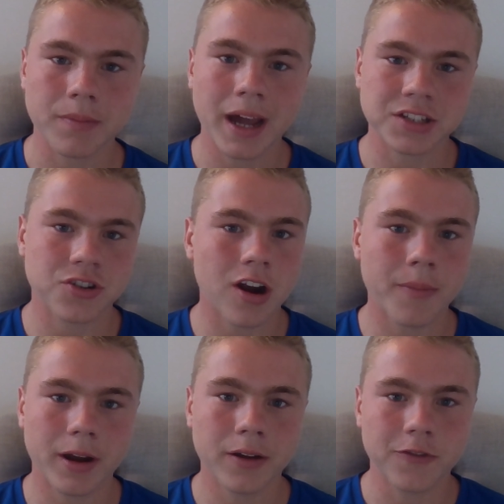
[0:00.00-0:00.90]
them at
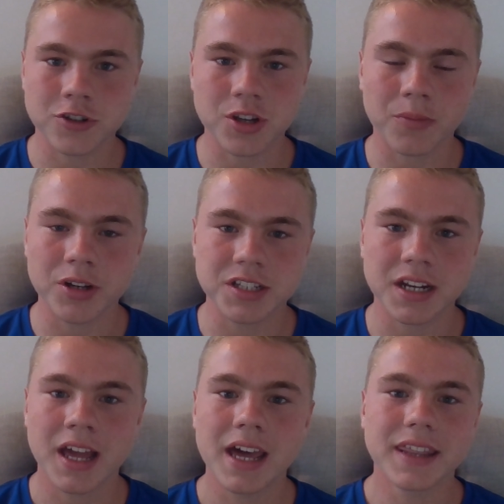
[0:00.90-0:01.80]
Strawberry, for some
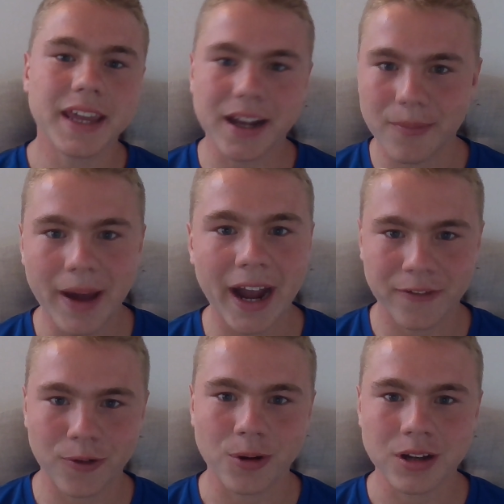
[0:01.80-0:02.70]
reason, they come
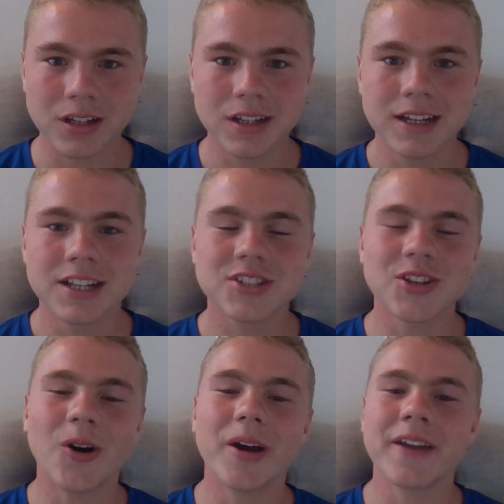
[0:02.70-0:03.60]
back for it.
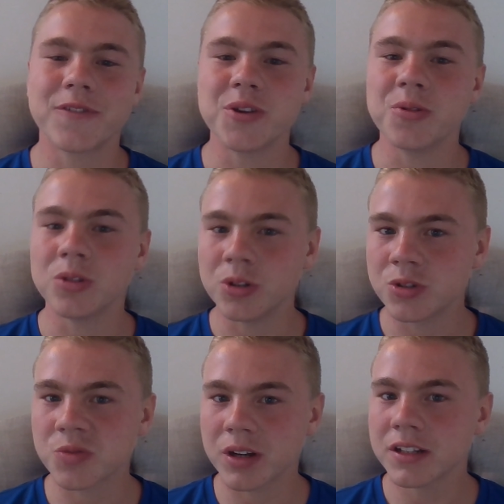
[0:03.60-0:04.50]
So if you
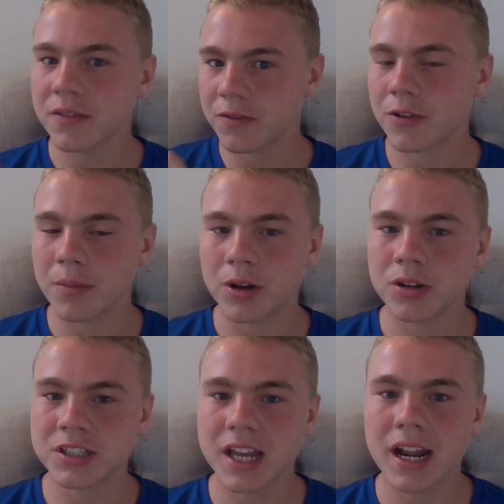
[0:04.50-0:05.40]
lose one from a
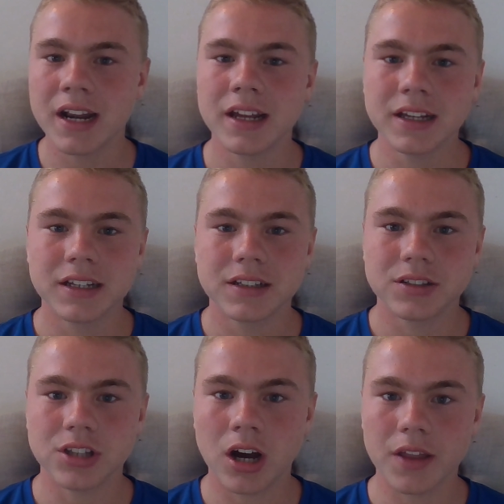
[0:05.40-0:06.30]
hook set,
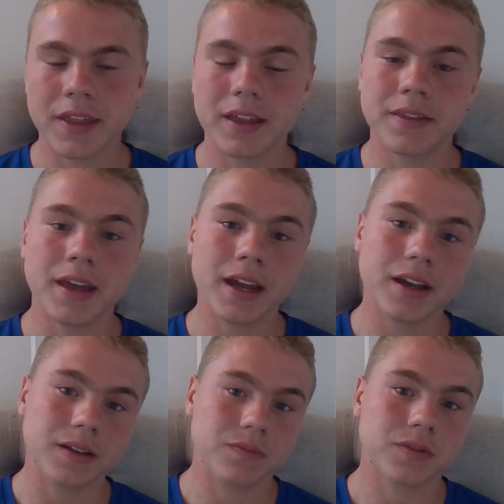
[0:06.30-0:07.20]
uh, they,
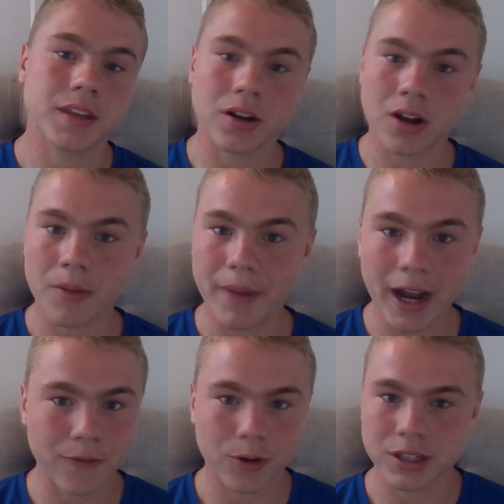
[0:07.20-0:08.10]
they they'll come
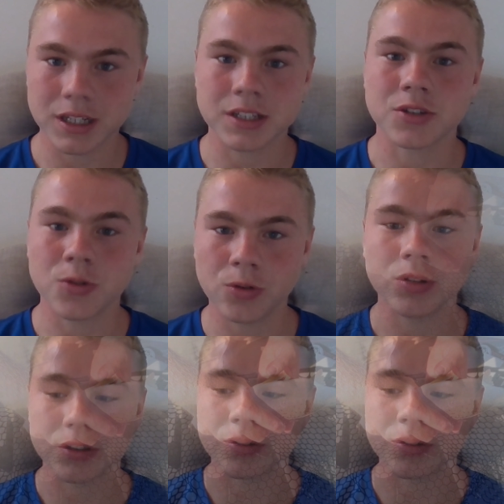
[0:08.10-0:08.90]
back for it. It's, it's cool. It's